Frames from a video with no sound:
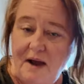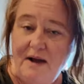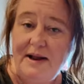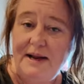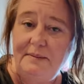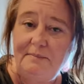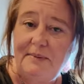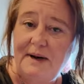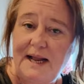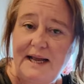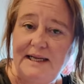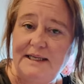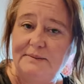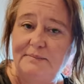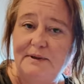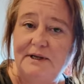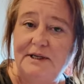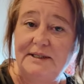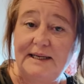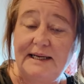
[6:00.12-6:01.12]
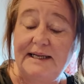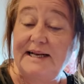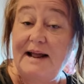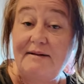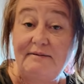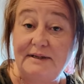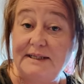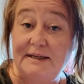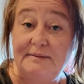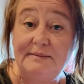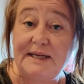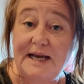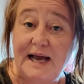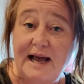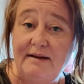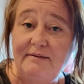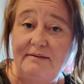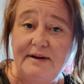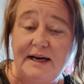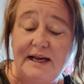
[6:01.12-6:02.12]
buying plates because I never seemed to
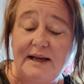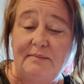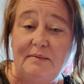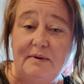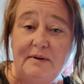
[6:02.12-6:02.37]
have any.